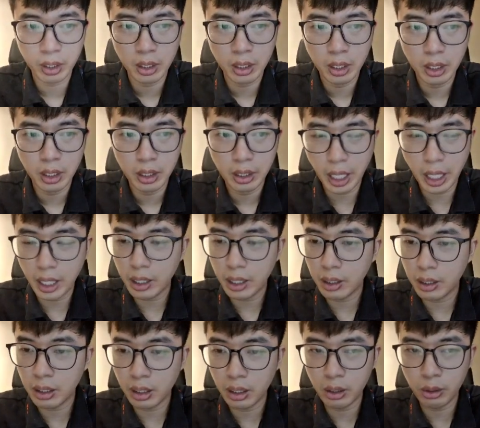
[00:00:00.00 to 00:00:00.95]

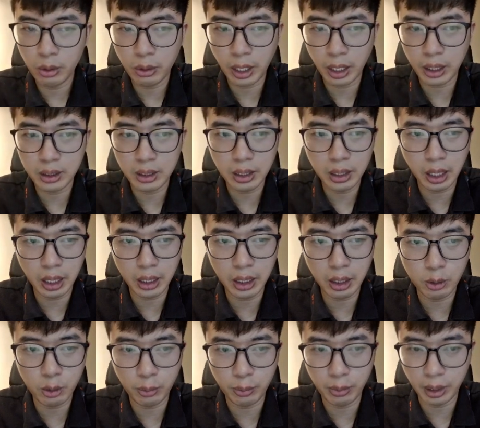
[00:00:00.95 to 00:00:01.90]
Then you can see that
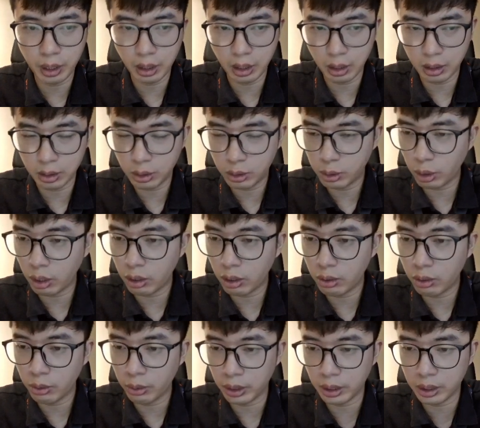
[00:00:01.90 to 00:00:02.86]
there will be a
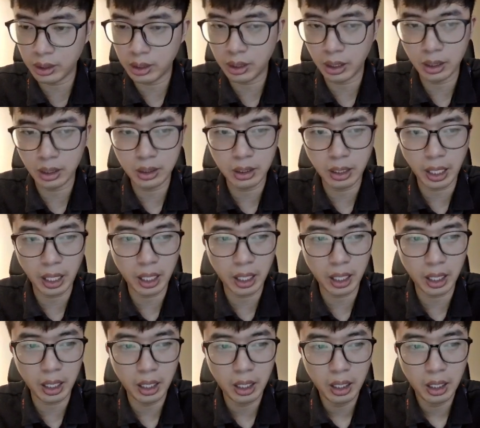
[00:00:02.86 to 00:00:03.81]
strong resistance
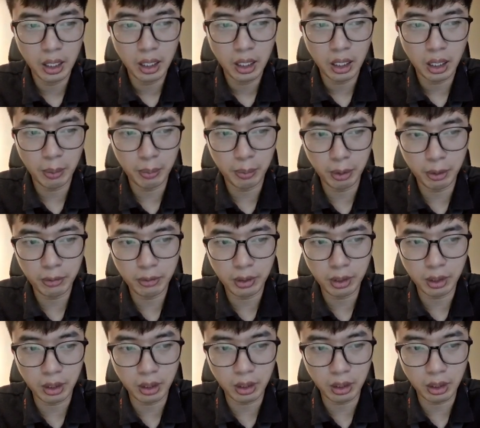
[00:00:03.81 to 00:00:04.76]
there above
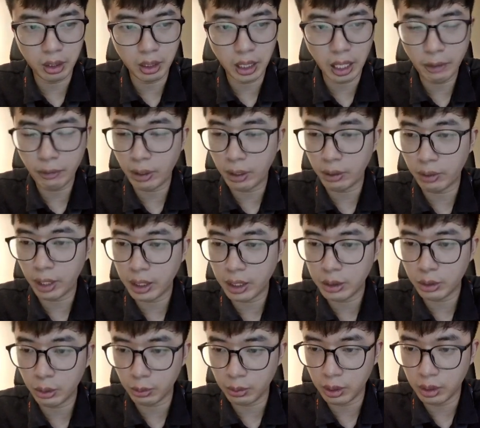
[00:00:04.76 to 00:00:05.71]
the left and right
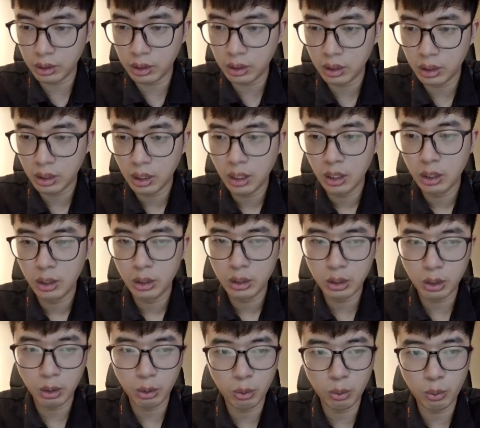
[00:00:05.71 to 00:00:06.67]
shoulders.
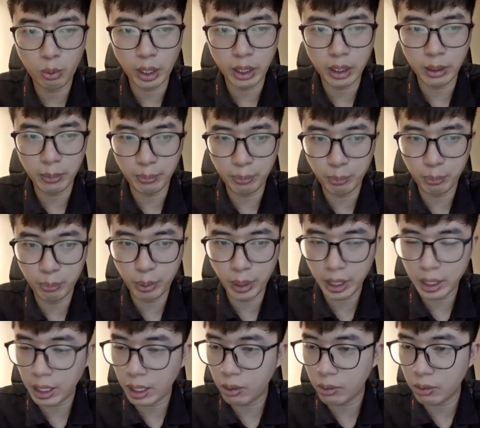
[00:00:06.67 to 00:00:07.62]
So when it
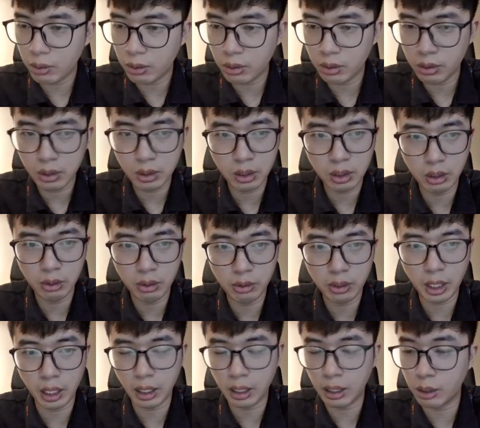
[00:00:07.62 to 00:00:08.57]
break out, you
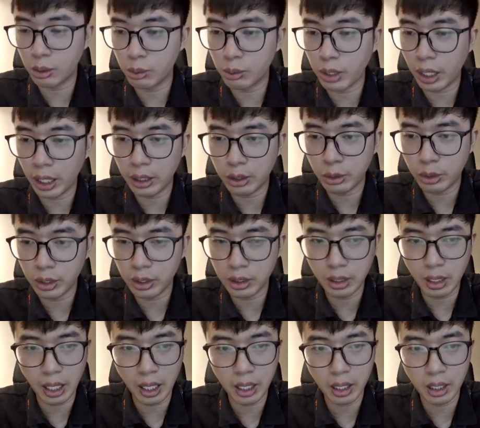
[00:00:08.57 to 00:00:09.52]
can do entry
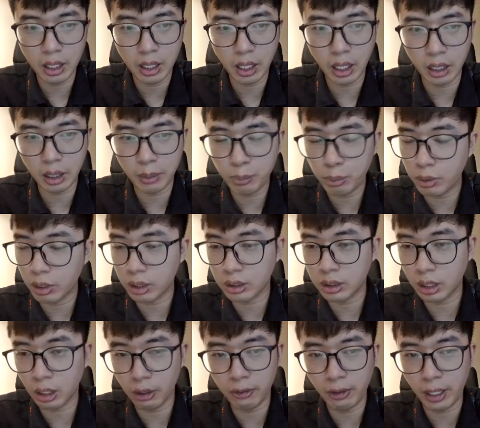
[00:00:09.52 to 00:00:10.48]
there and then put the
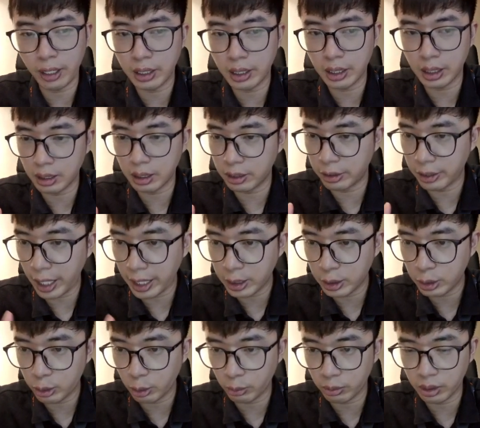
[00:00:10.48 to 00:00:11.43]
stop loss at the right
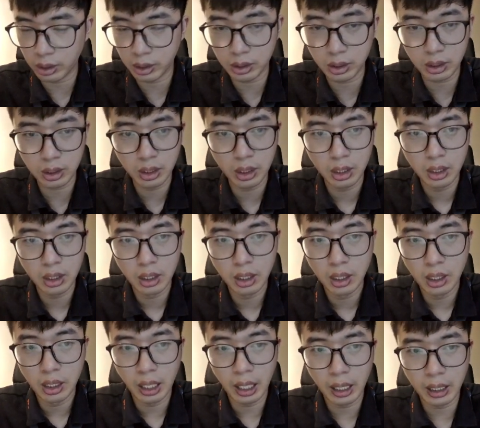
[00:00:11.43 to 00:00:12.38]
shoulders
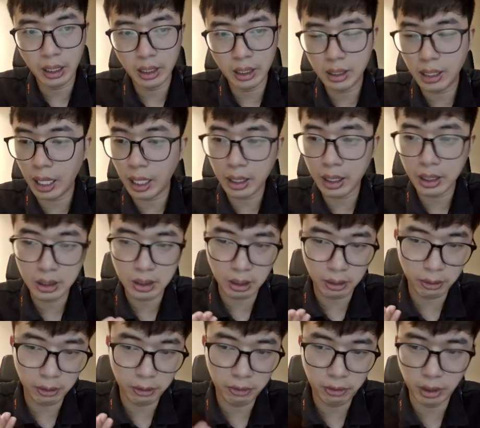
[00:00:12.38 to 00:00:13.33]
and then target
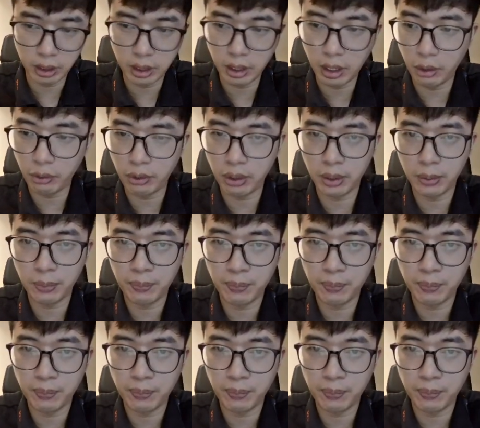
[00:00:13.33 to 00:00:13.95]
the further area.